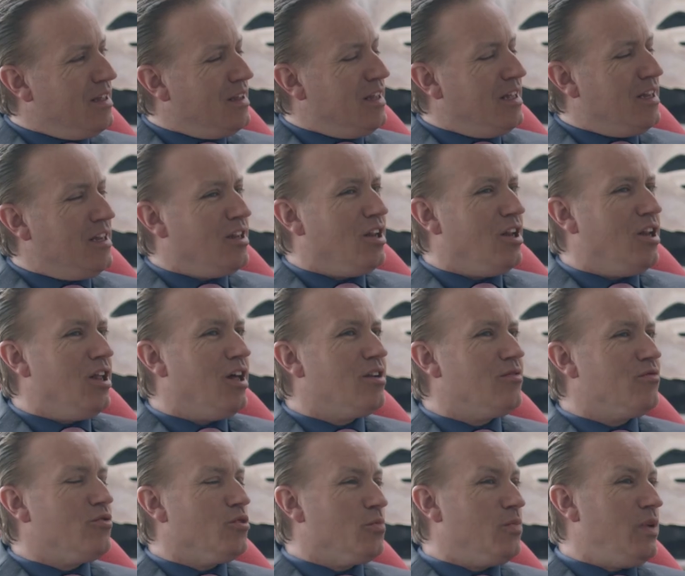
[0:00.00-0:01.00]
And then in a lot
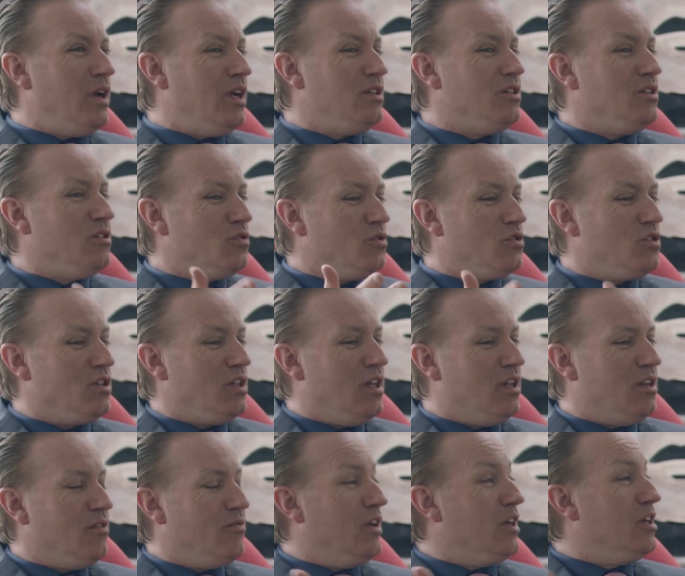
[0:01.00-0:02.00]
of your painting, there's a
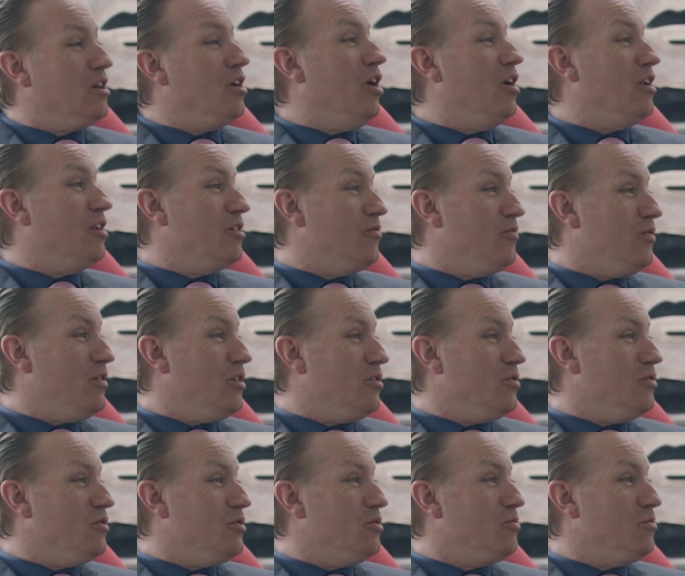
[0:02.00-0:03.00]
lot of iconic
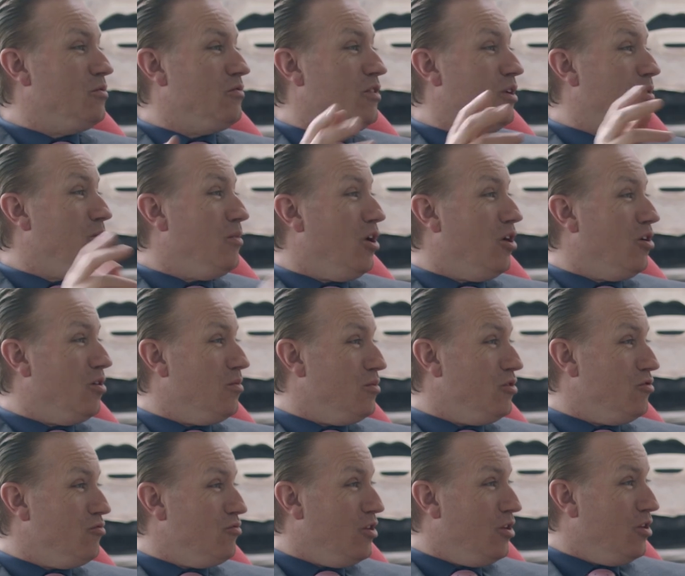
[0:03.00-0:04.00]
figures. We've got Marilyn
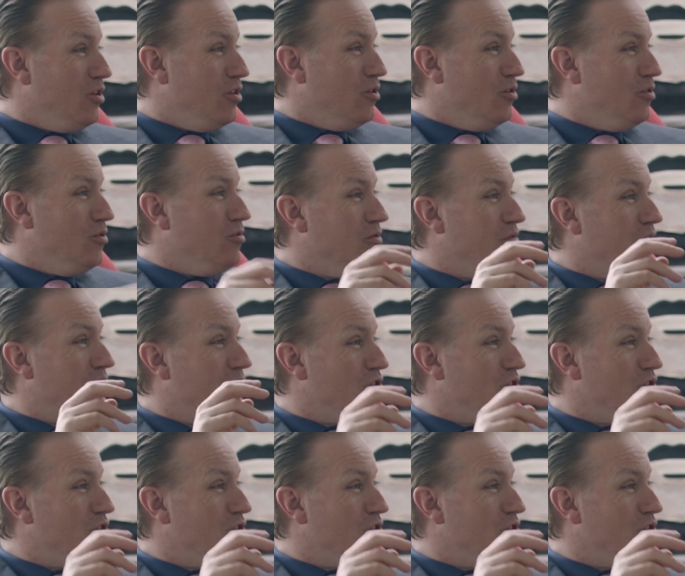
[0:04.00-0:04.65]
Monroe, yes.